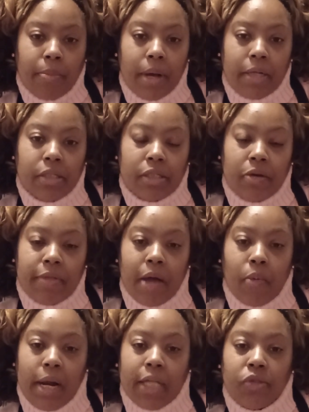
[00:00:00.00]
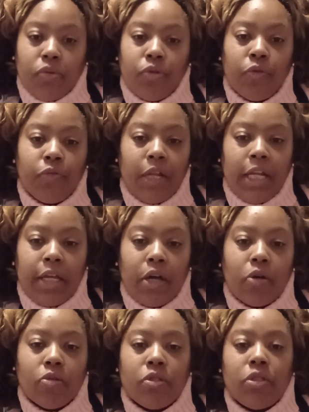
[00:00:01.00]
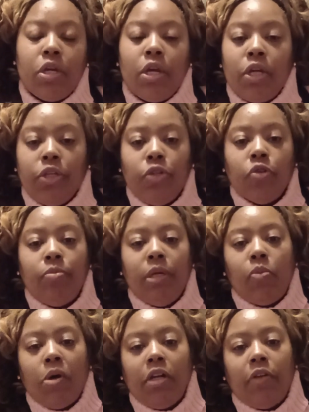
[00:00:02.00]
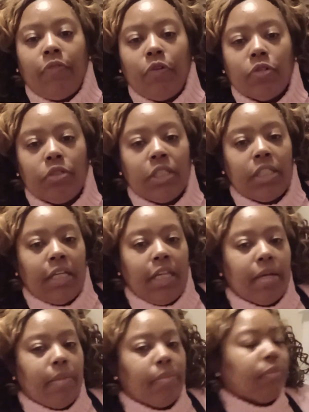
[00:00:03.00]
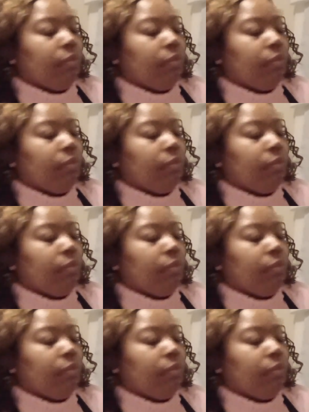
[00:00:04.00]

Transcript: button so that when I do new videos, you'll be one of the first to see them.